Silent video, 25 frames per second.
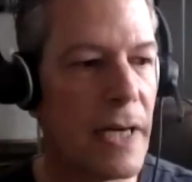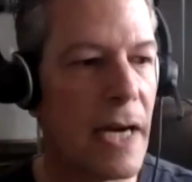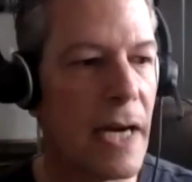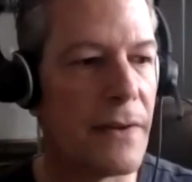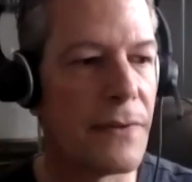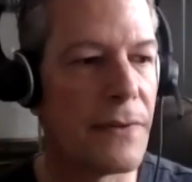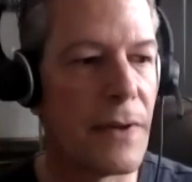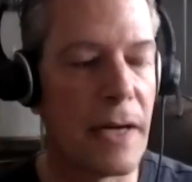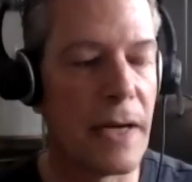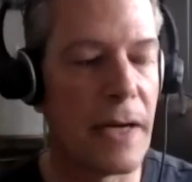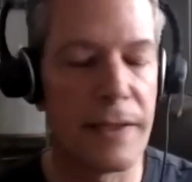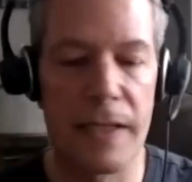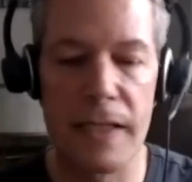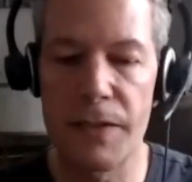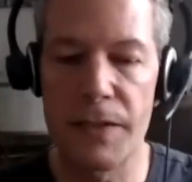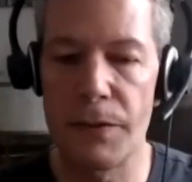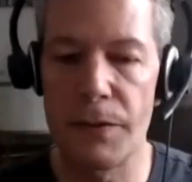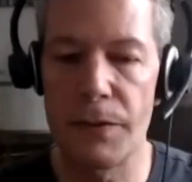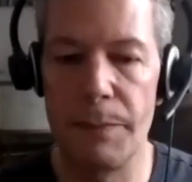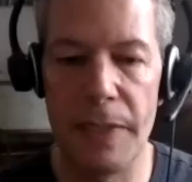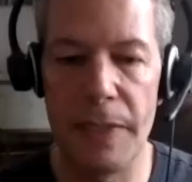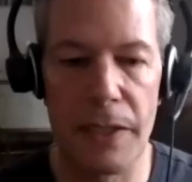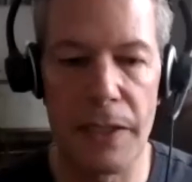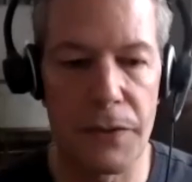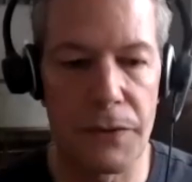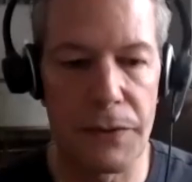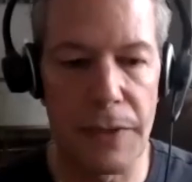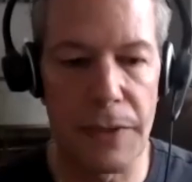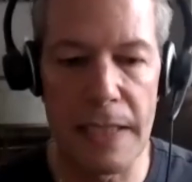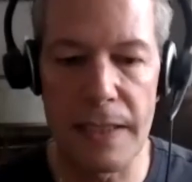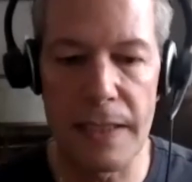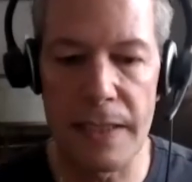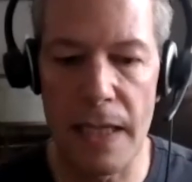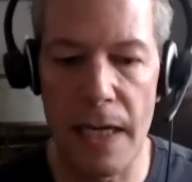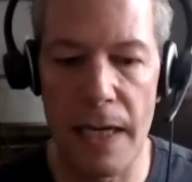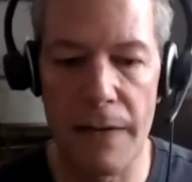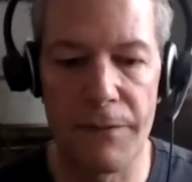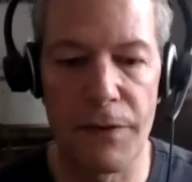I thought this would be a great
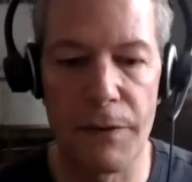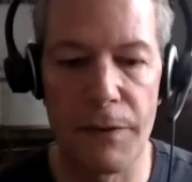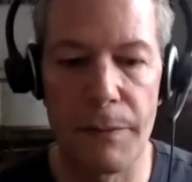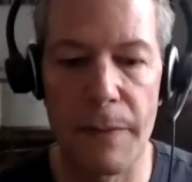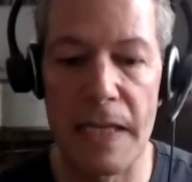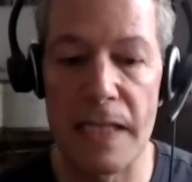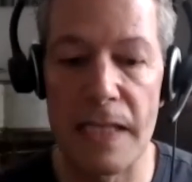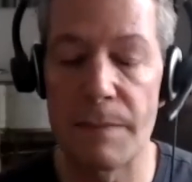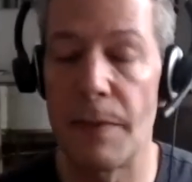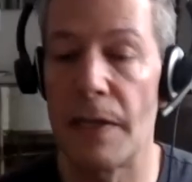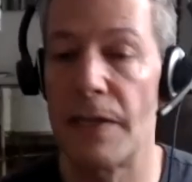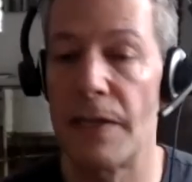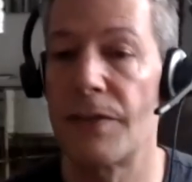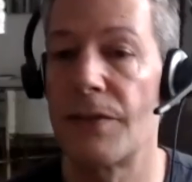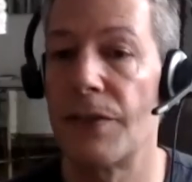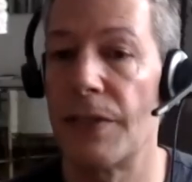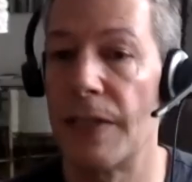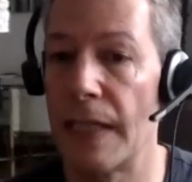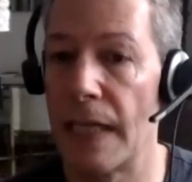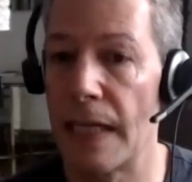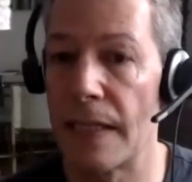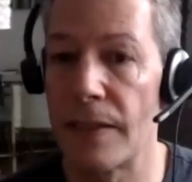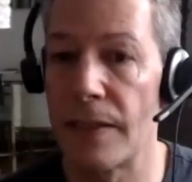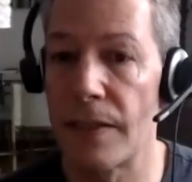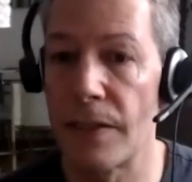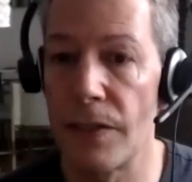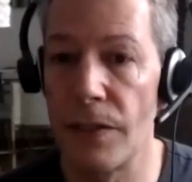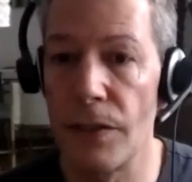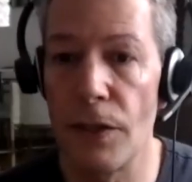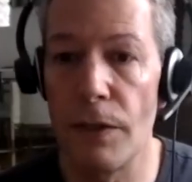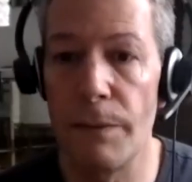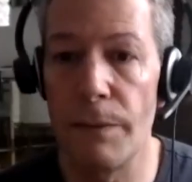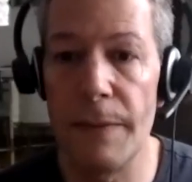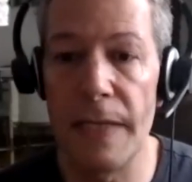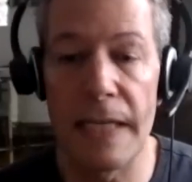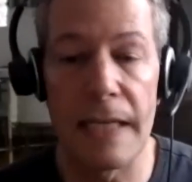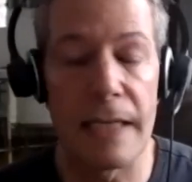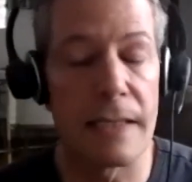time for my sponsor to get to know
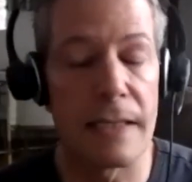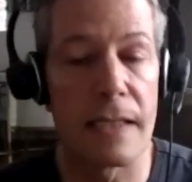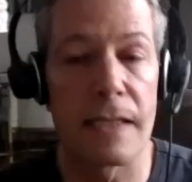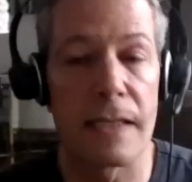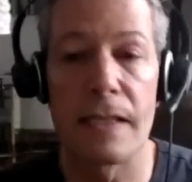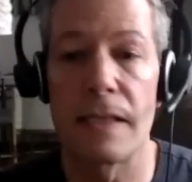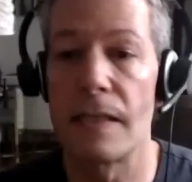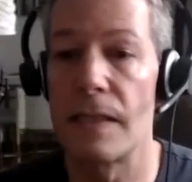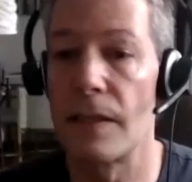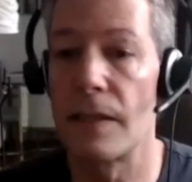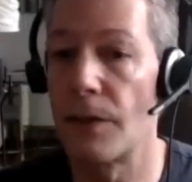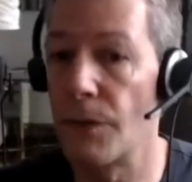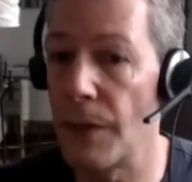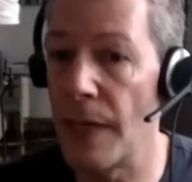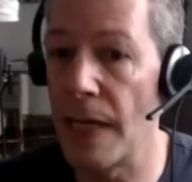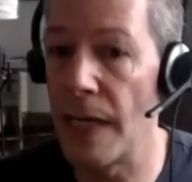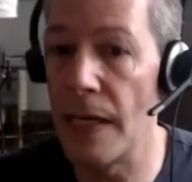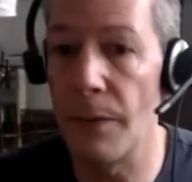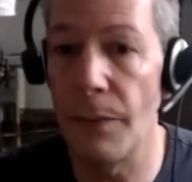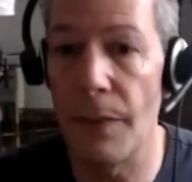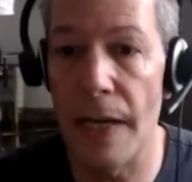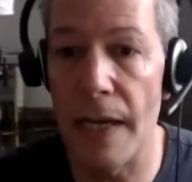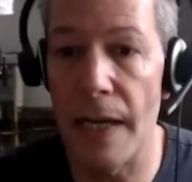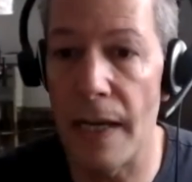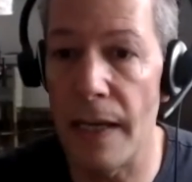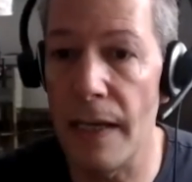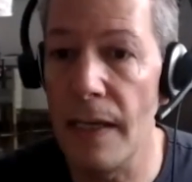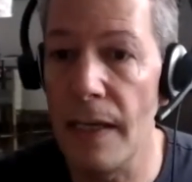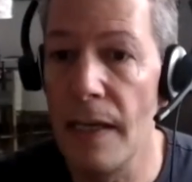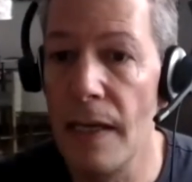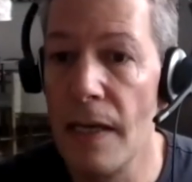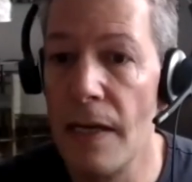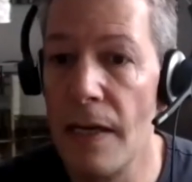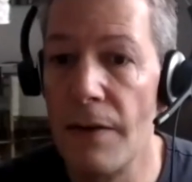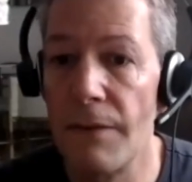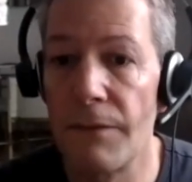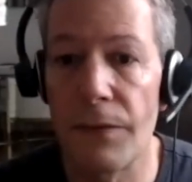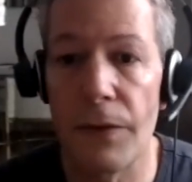me because this is a great way
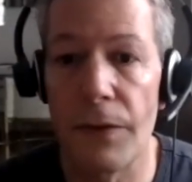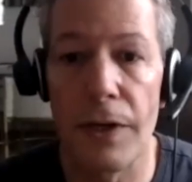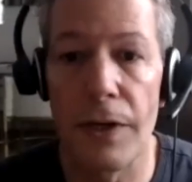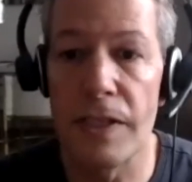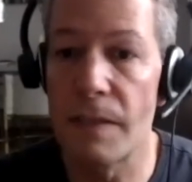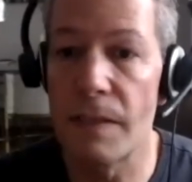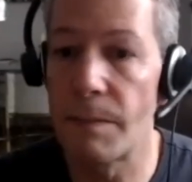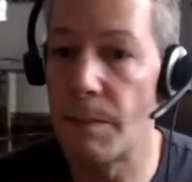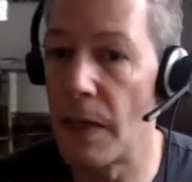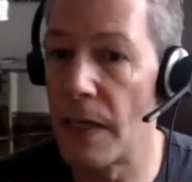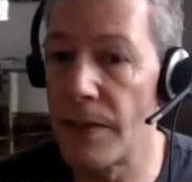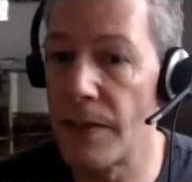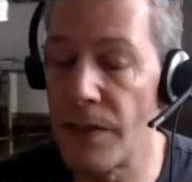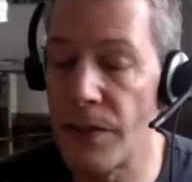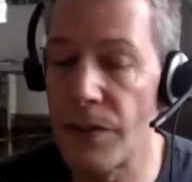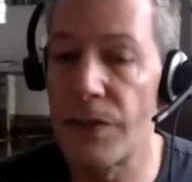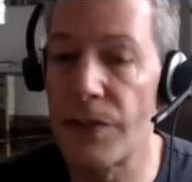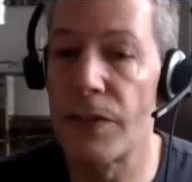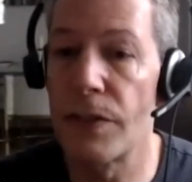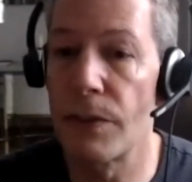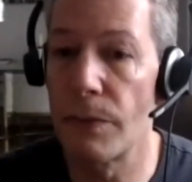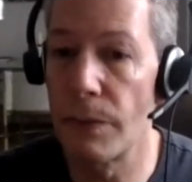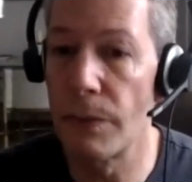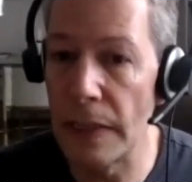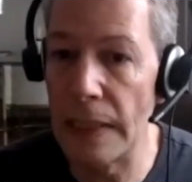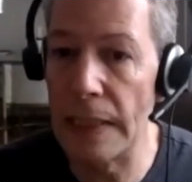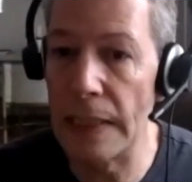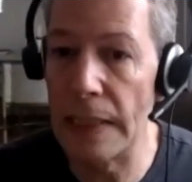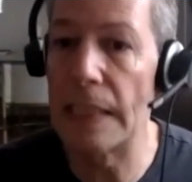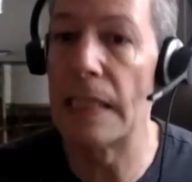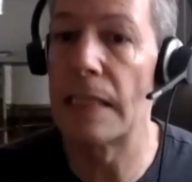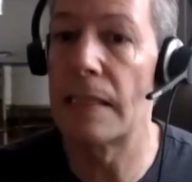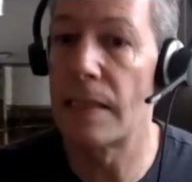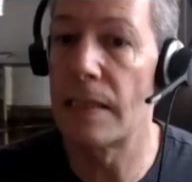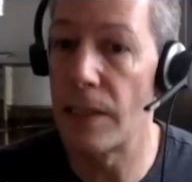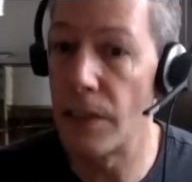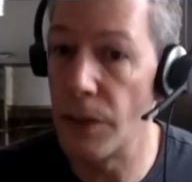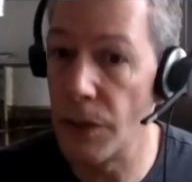for our sponsors to really
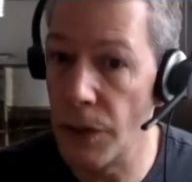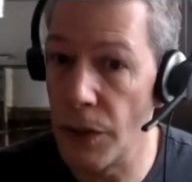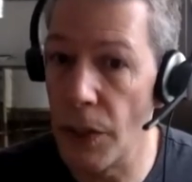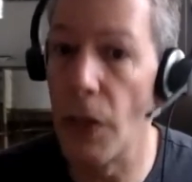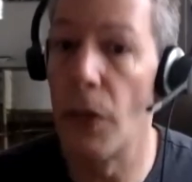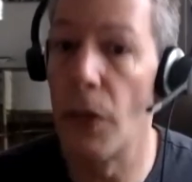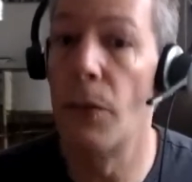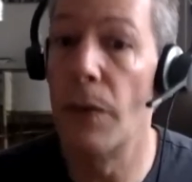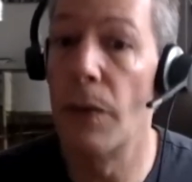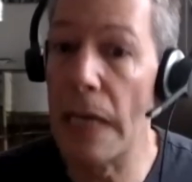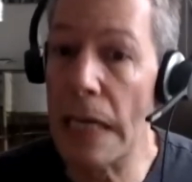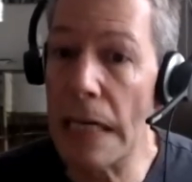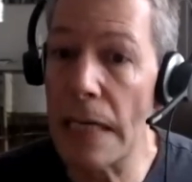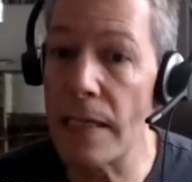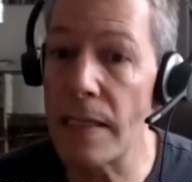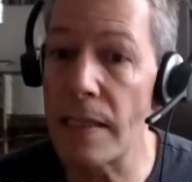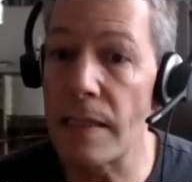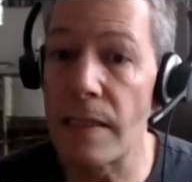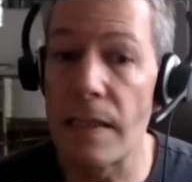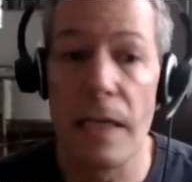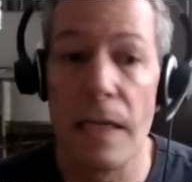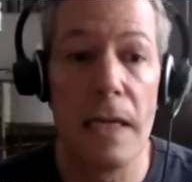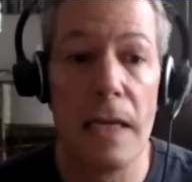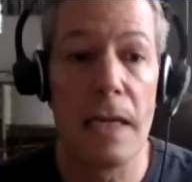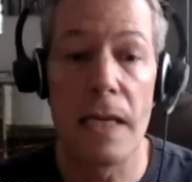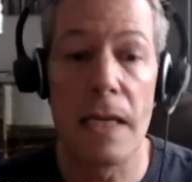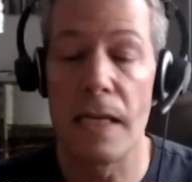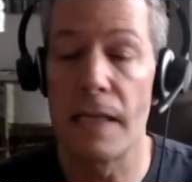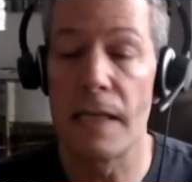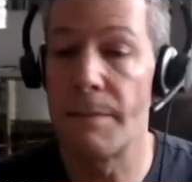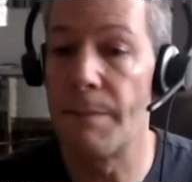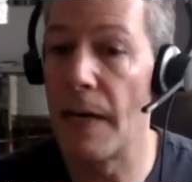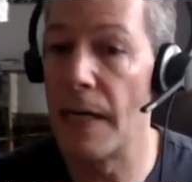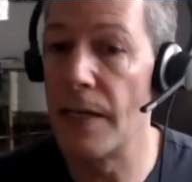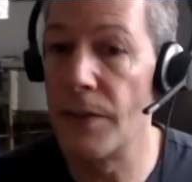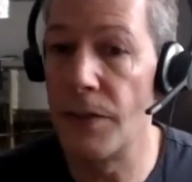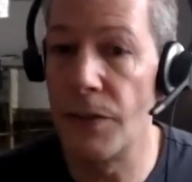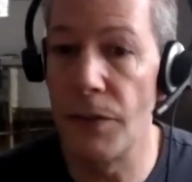get to know us is
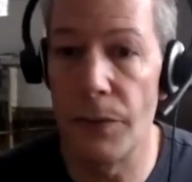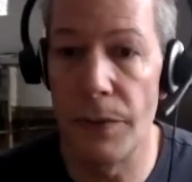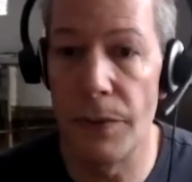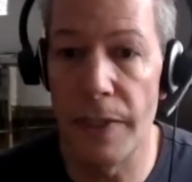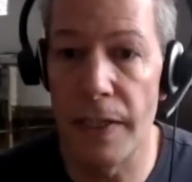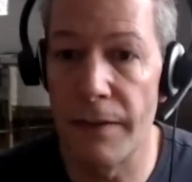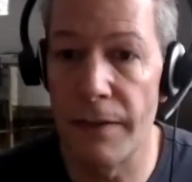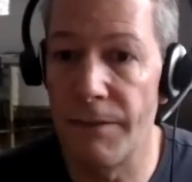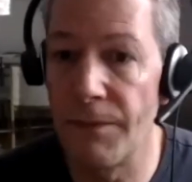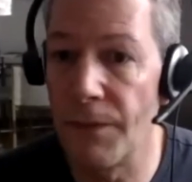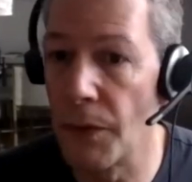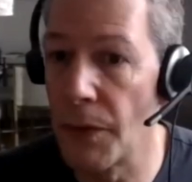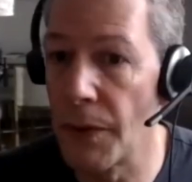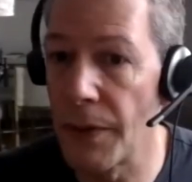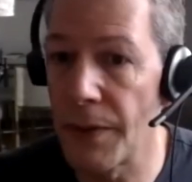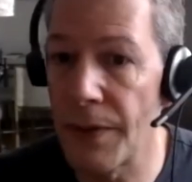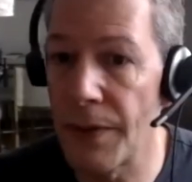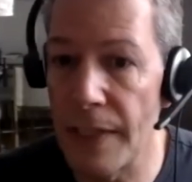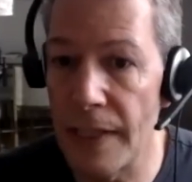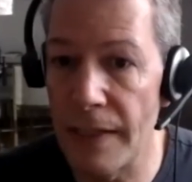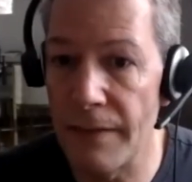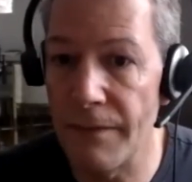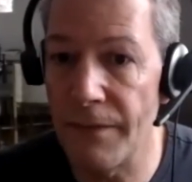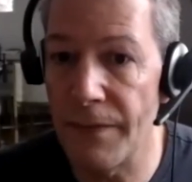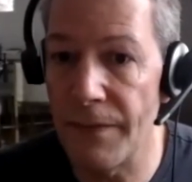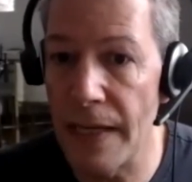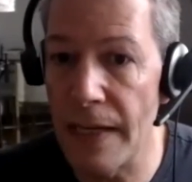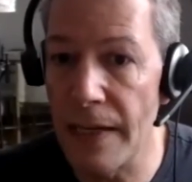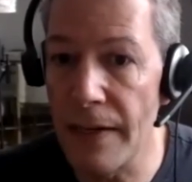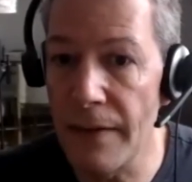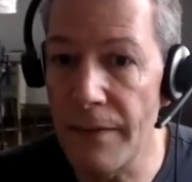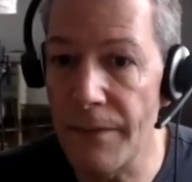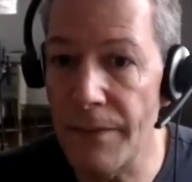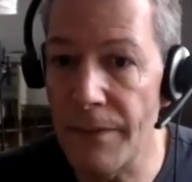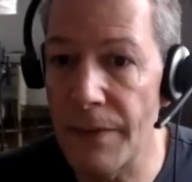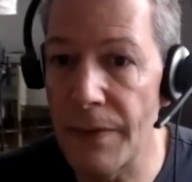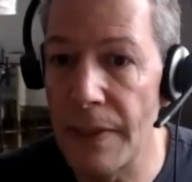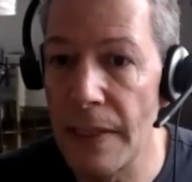by yeah. doing a fourth and a
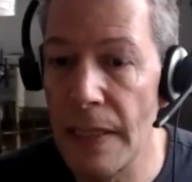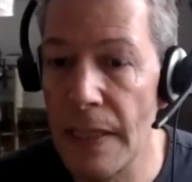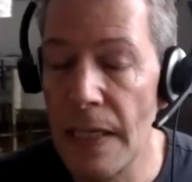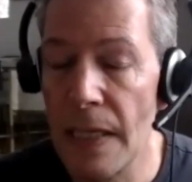fifth.